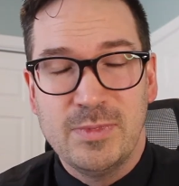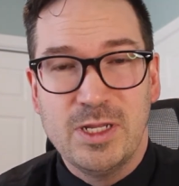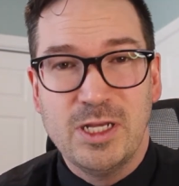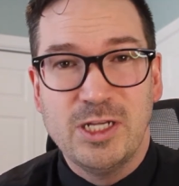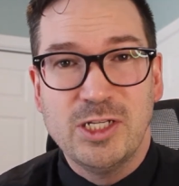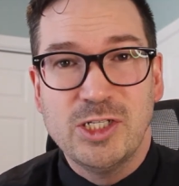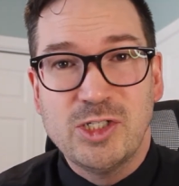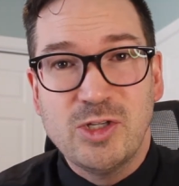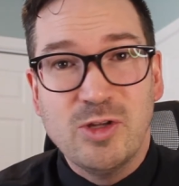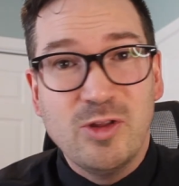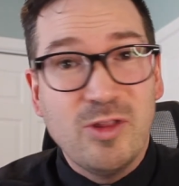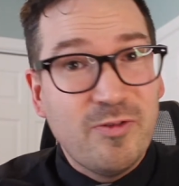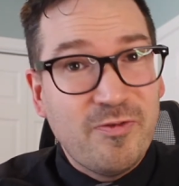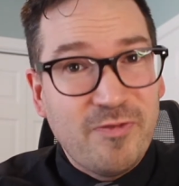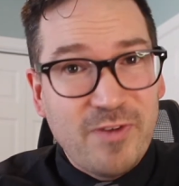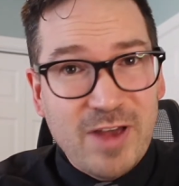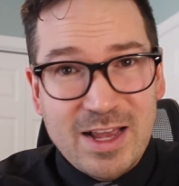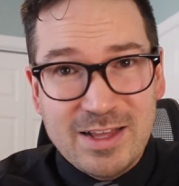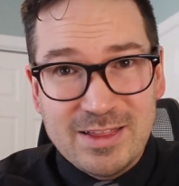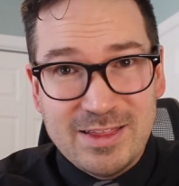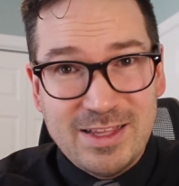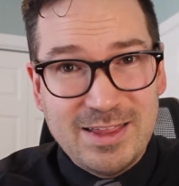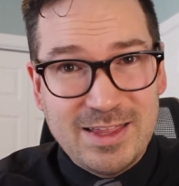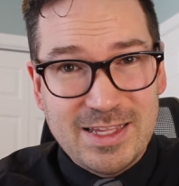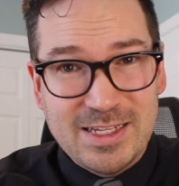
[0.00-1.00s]
So the
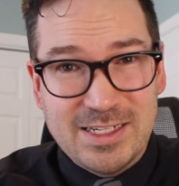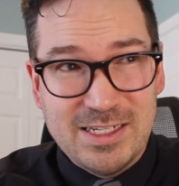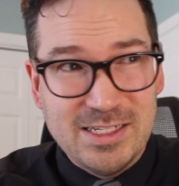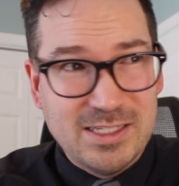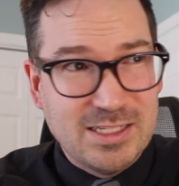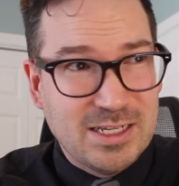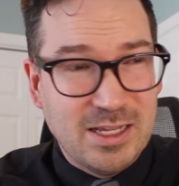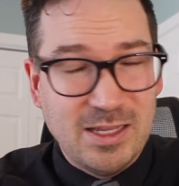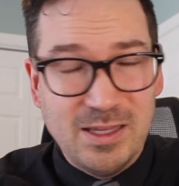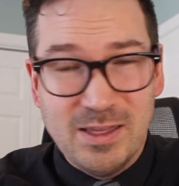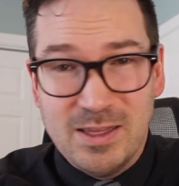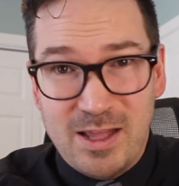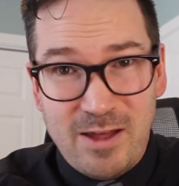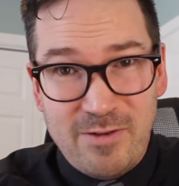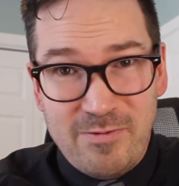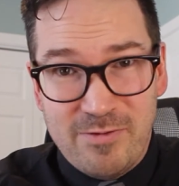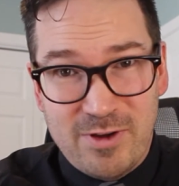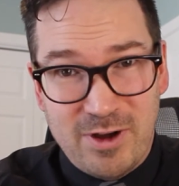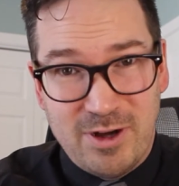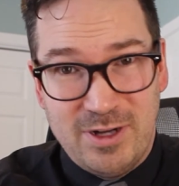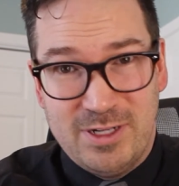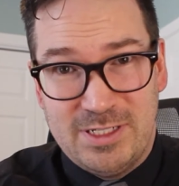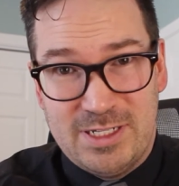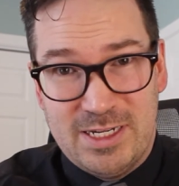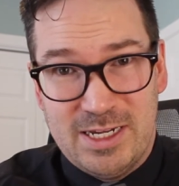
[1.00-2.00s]
fact that this is a love
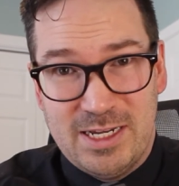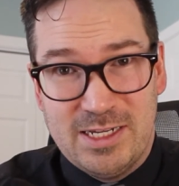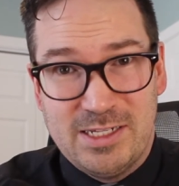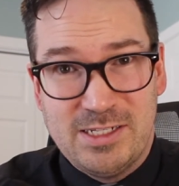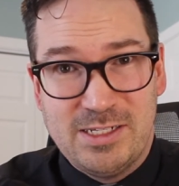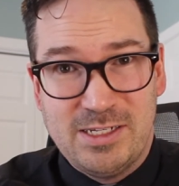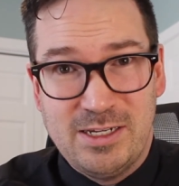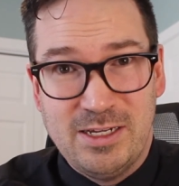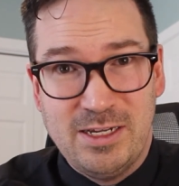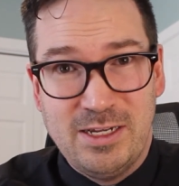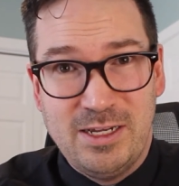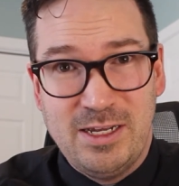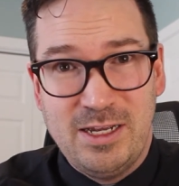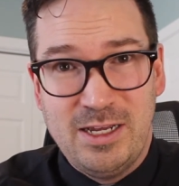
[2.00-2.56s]
contest,